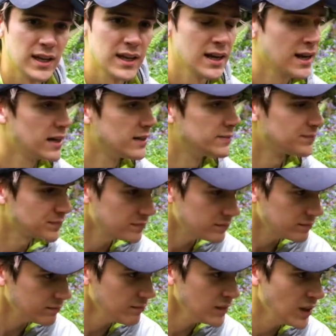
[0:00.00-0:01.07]
here
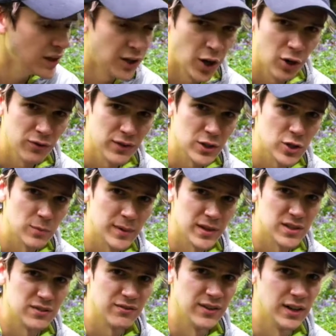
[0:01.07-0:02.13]
and hopefully should be able
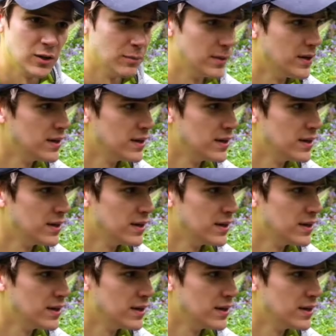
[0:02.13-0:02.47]
to film